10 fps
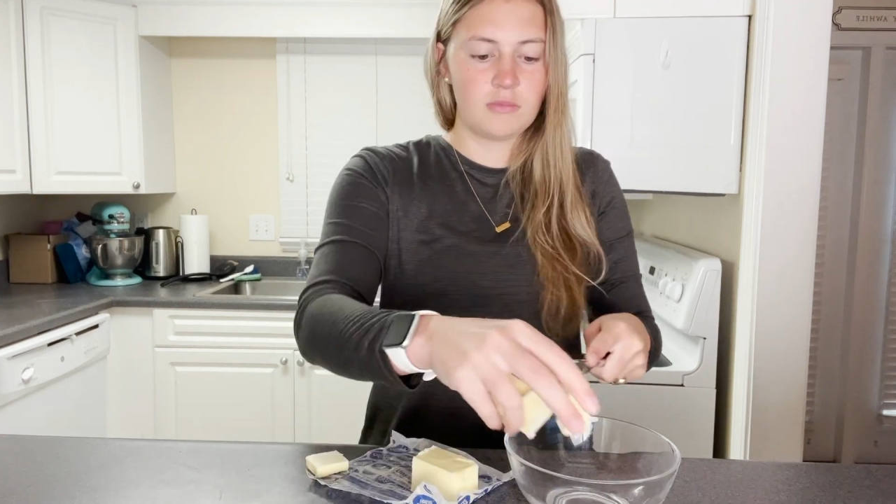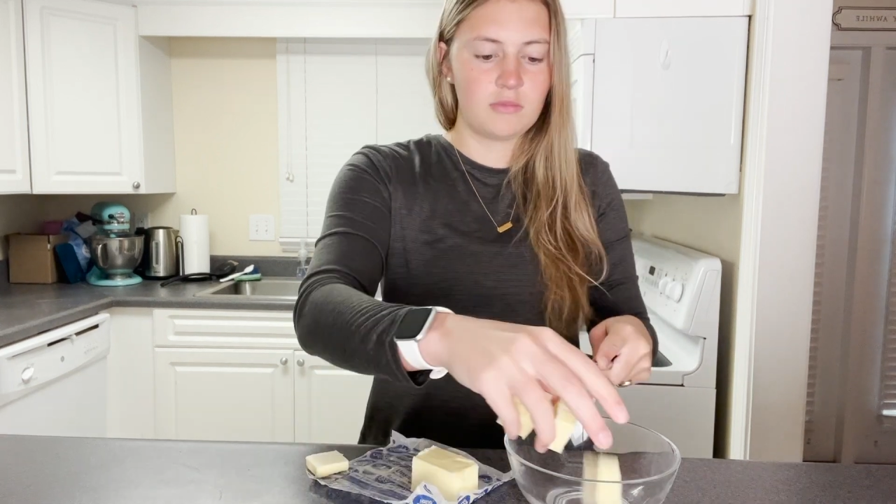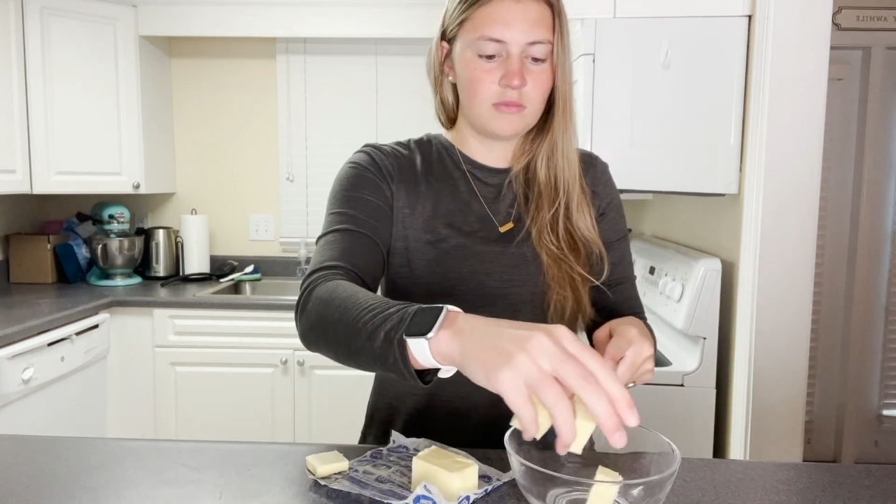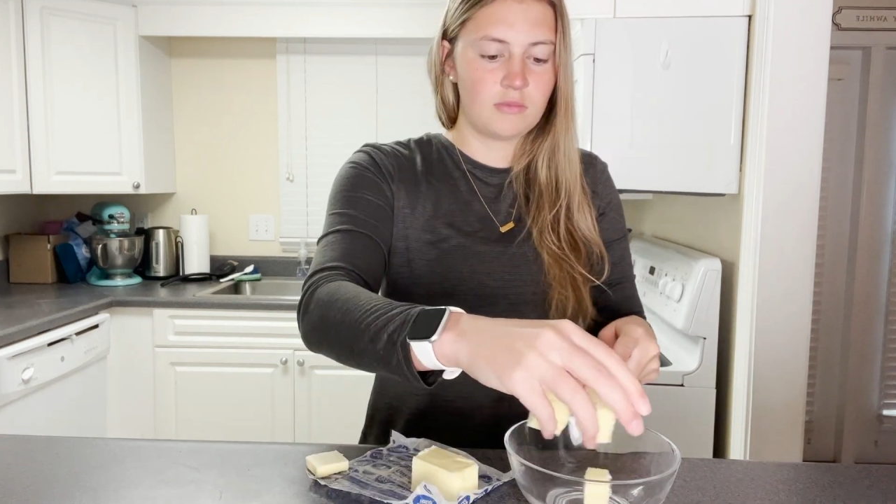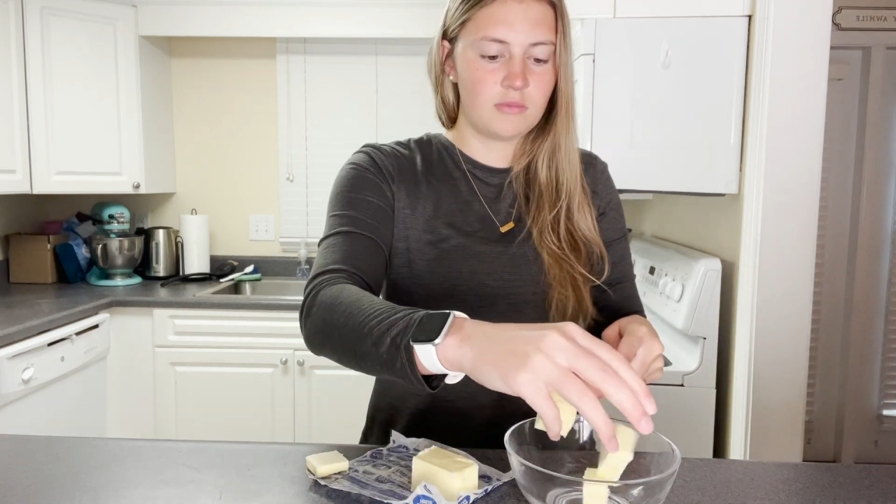
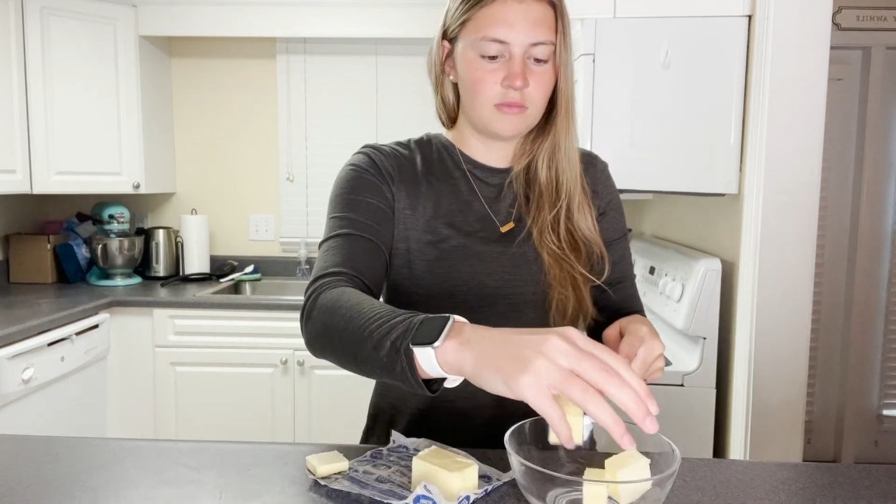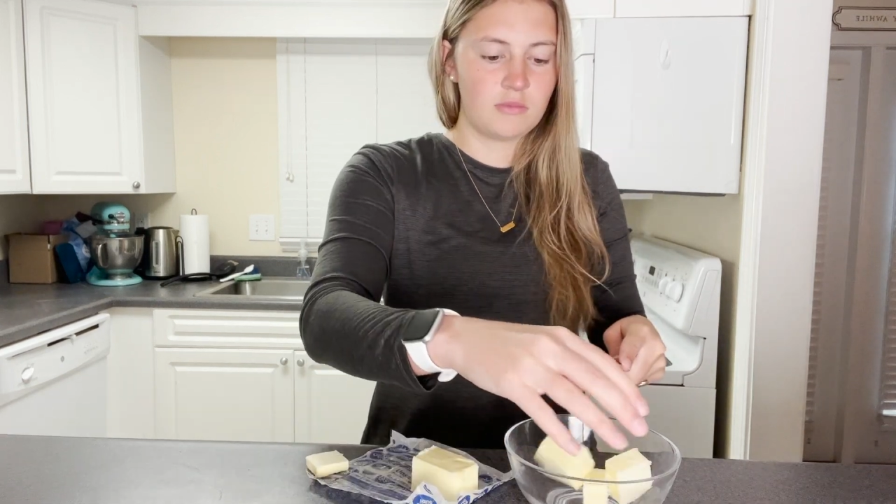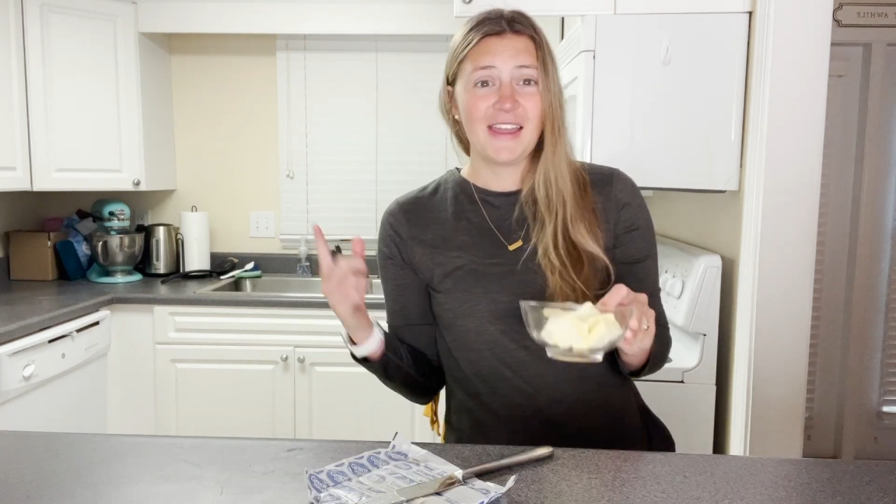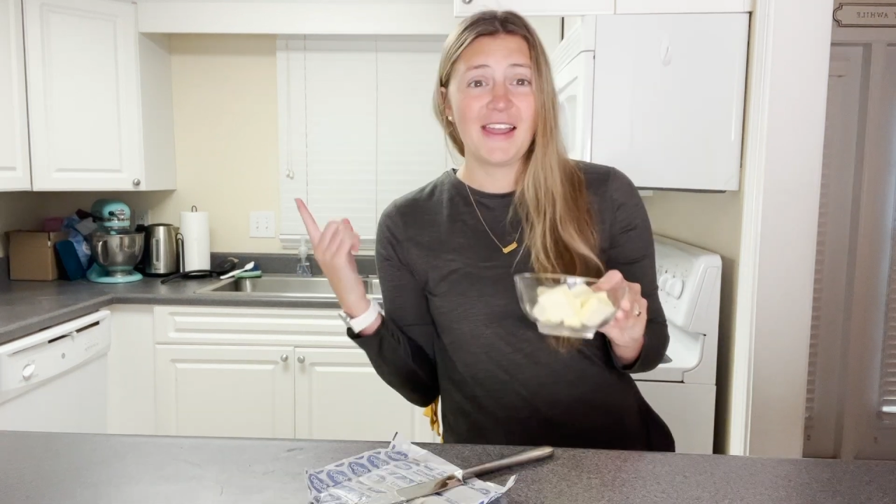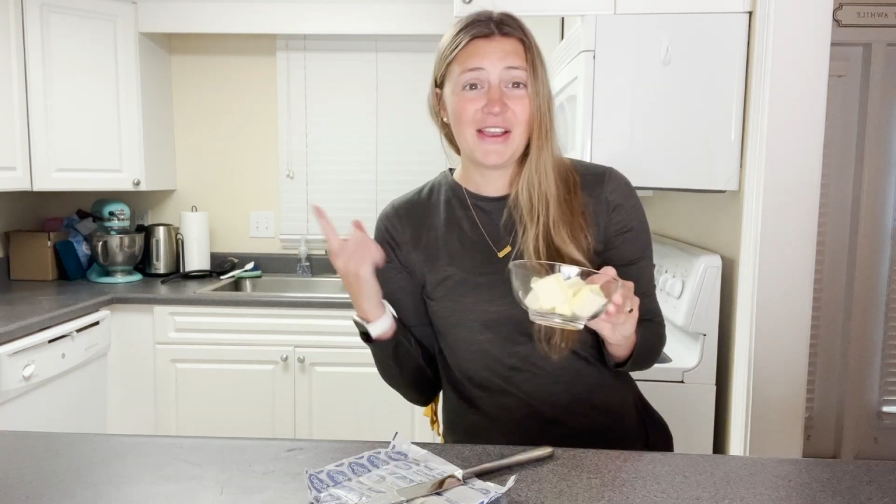
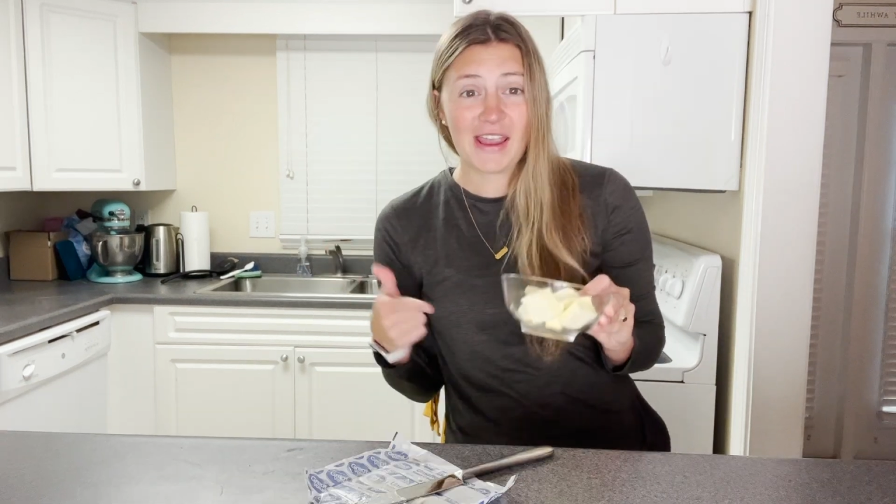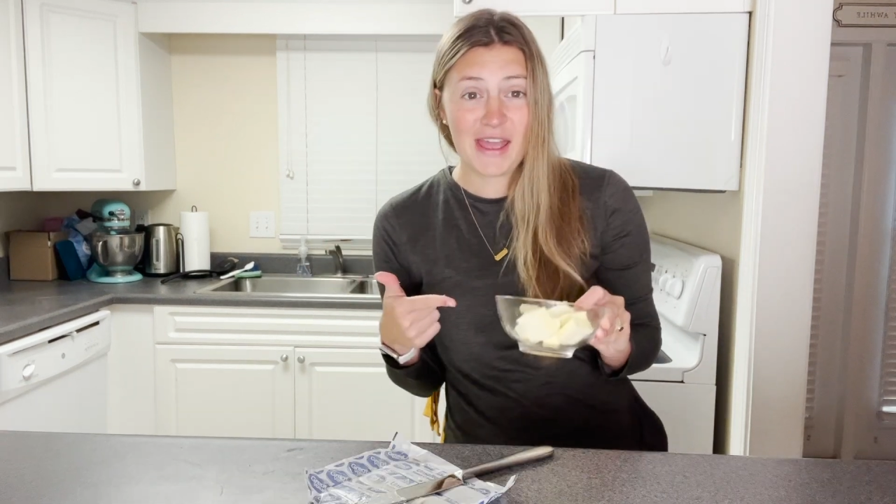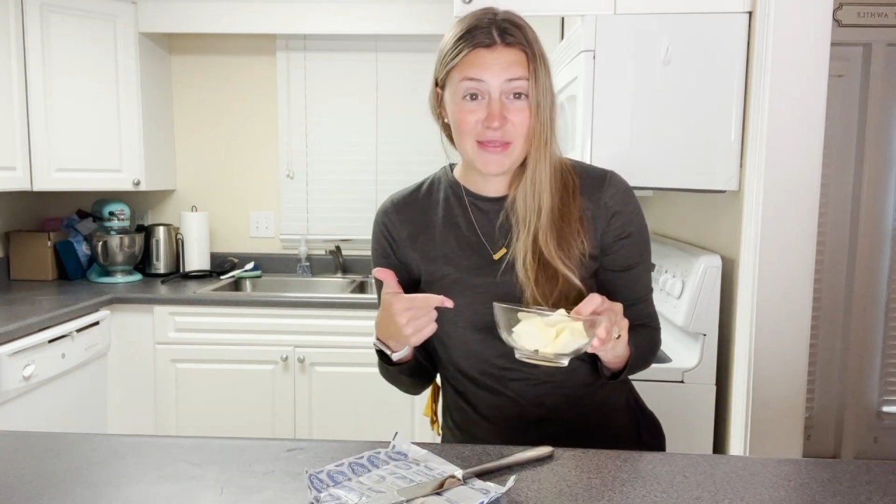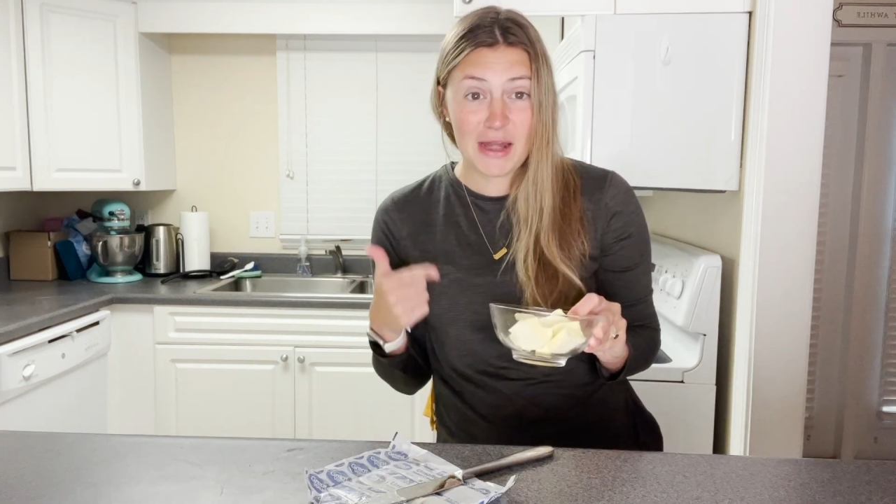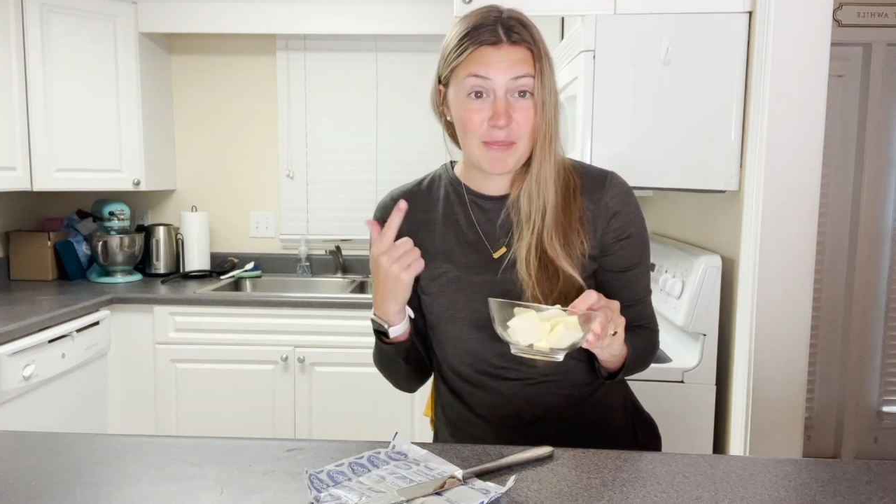All right,
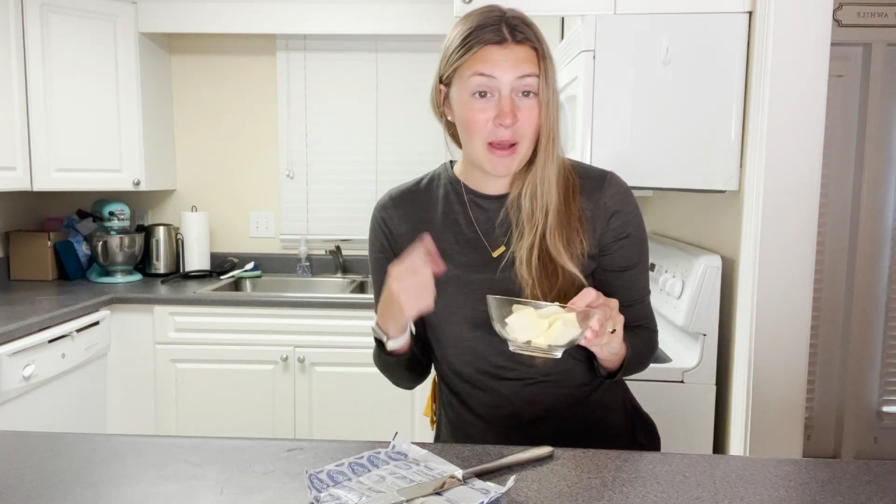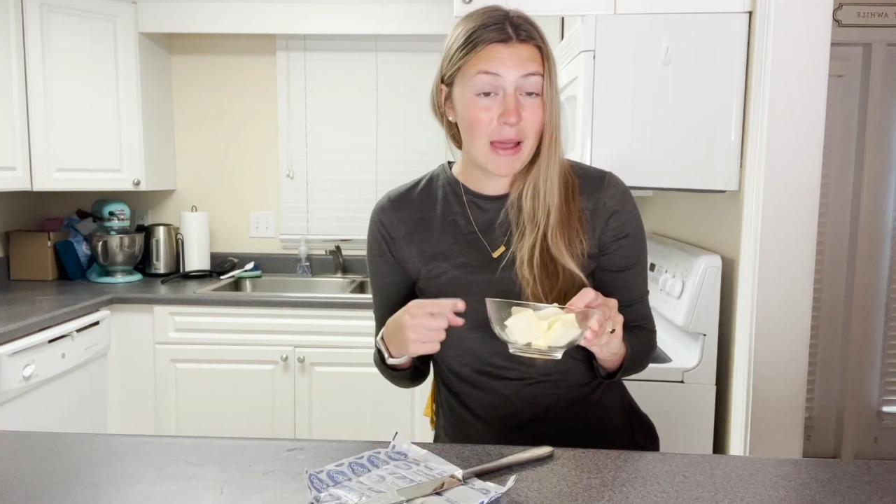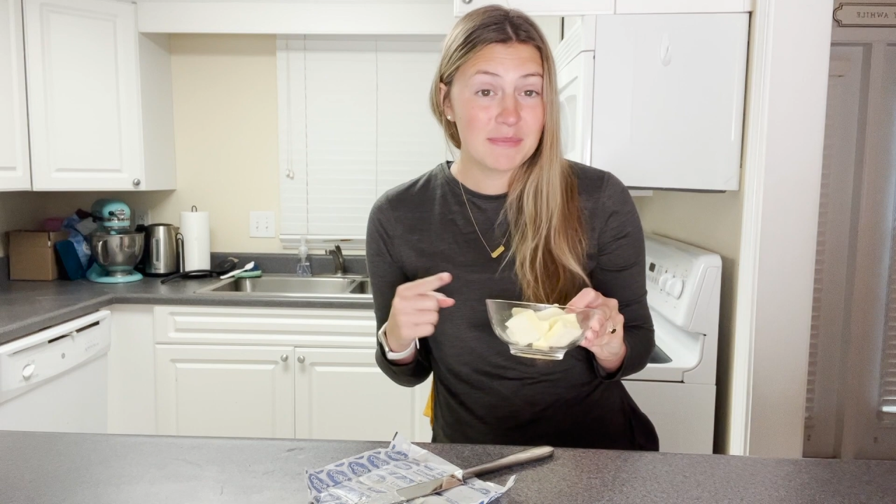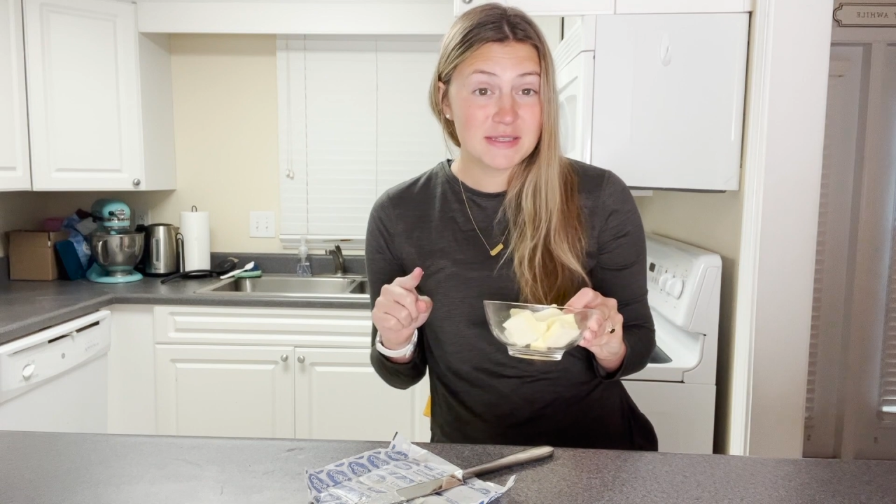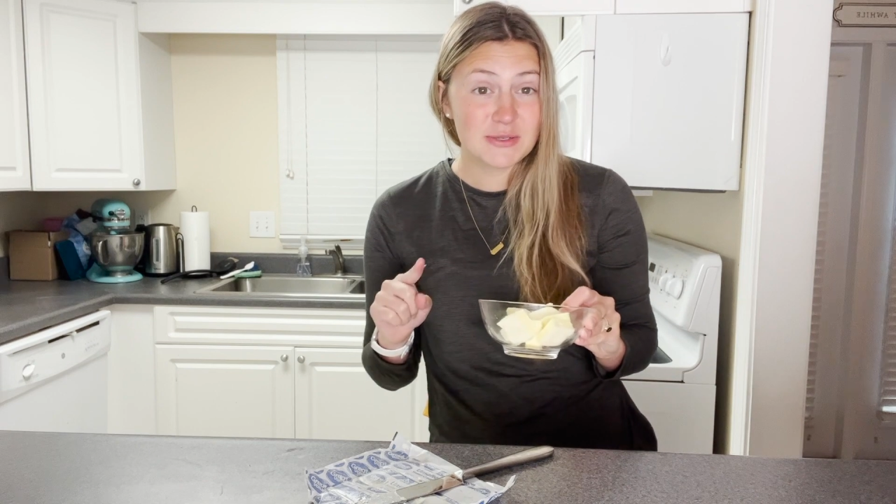and then I pop these